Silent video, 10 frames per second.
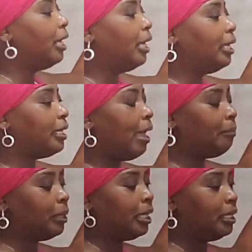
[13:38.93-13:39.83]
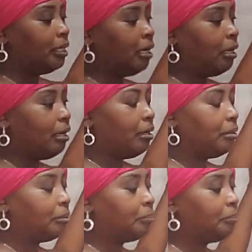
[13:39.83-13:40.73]
And that meant
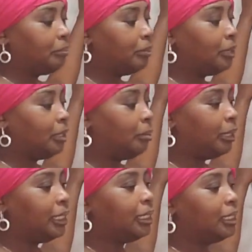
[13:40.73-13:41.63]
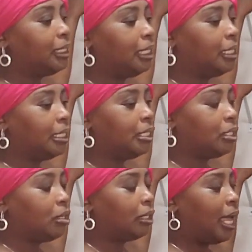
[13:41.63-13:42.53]
the police is here, you
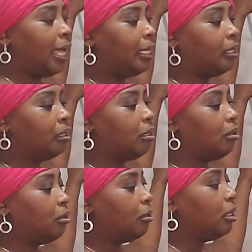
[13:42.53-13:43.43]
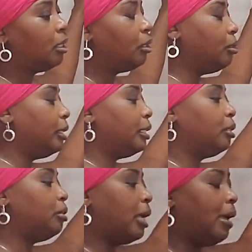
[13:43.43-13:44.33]
know, like, you know, do this,
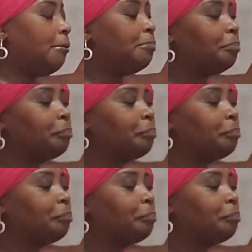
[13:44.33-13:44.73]
do that.